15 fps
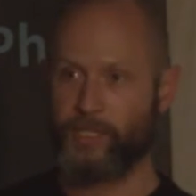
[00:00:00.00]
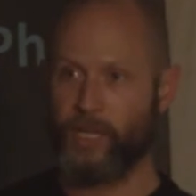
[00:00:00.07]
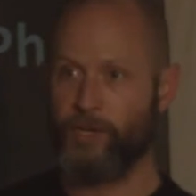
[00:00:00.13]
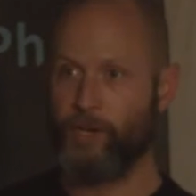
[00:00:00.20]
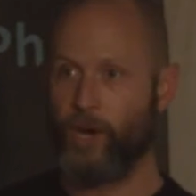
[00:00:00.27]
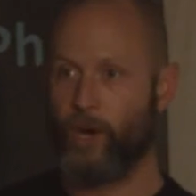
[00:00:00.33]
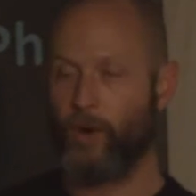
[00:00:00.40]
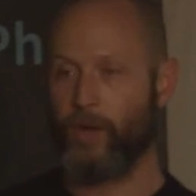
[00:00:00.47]
they
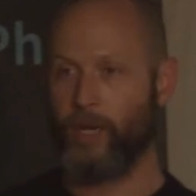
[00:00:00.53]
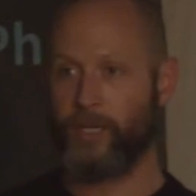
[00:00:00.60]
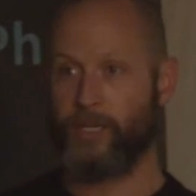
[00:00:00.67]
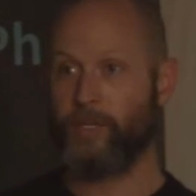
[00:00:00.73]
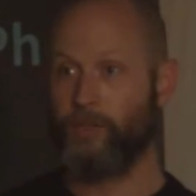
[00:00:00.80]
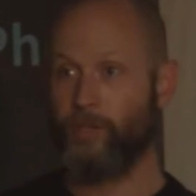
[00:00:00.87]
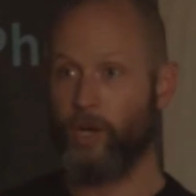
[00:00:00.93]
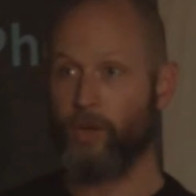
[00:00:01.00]
know I
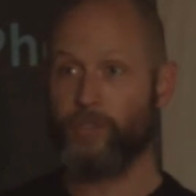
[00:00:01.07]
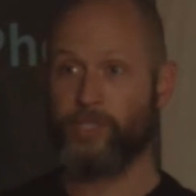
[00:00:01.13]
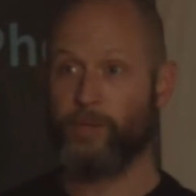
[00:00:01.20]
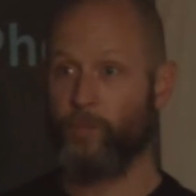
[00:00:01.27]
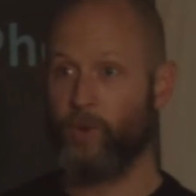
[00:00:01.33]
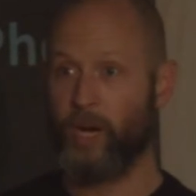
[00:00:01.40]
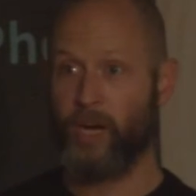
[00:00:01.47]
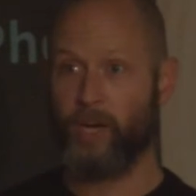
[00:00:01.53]
can go
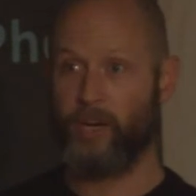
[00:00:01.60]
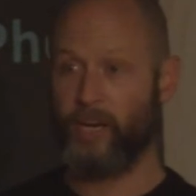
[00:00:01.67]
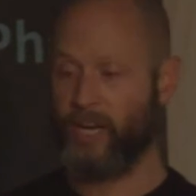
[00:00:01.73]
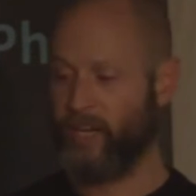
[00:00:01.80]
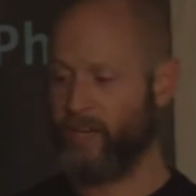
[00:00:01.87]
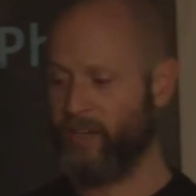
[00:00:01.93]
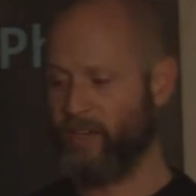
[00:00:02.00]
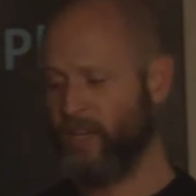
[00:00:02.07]
somewhere
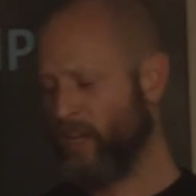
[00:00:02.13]
and